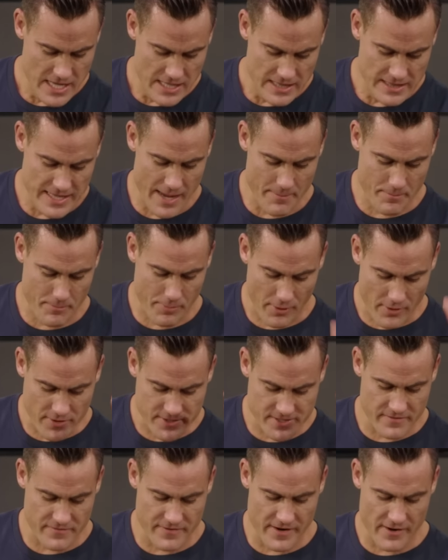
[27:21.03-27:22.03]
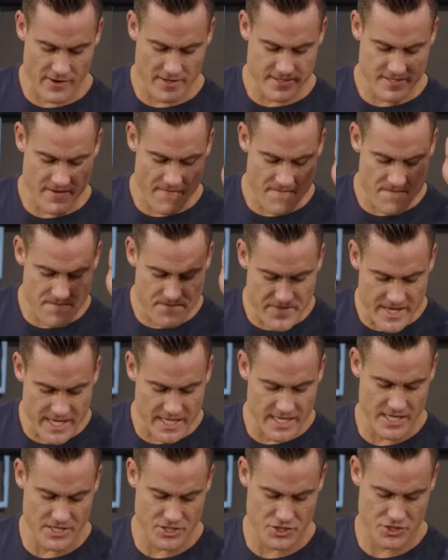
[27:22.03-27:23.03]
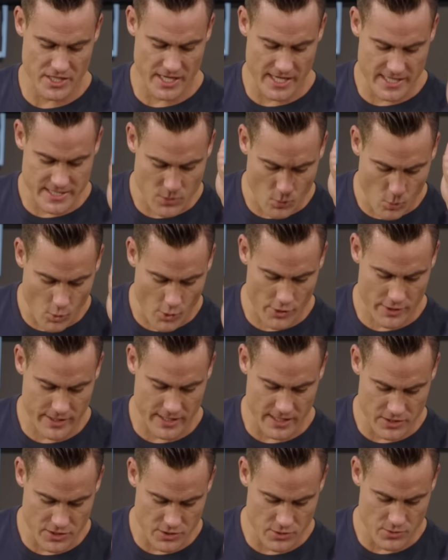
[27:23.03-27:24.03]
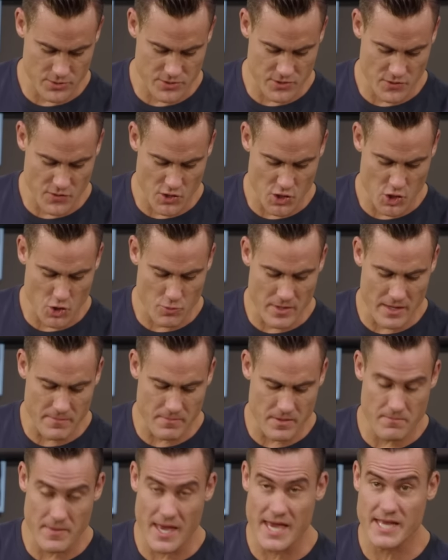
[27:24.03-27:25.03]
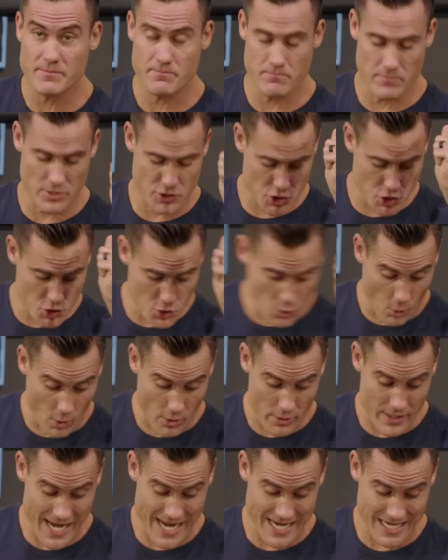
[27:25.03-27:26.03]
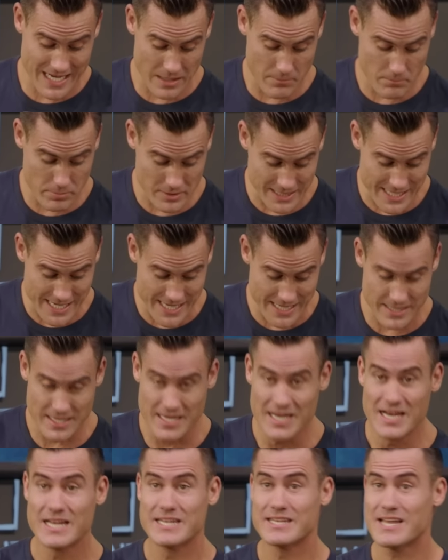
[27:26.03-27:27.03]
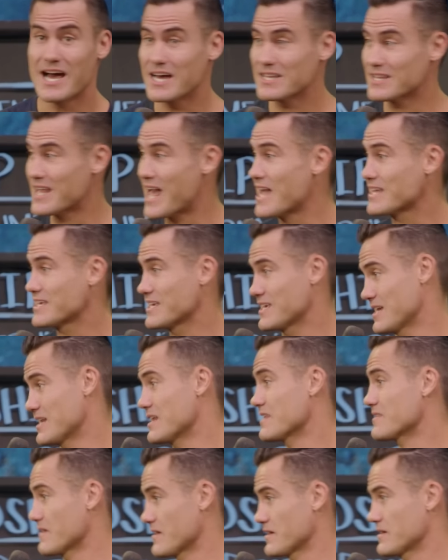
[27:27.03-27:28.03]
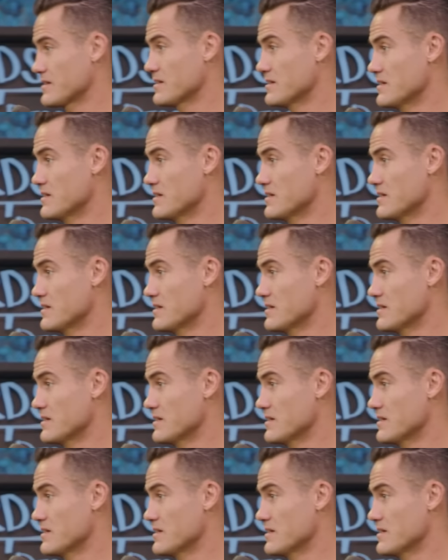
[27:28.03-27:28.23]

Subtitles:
Let perseverance finish its work in you so that you may be made mature and complete, not lacking anything.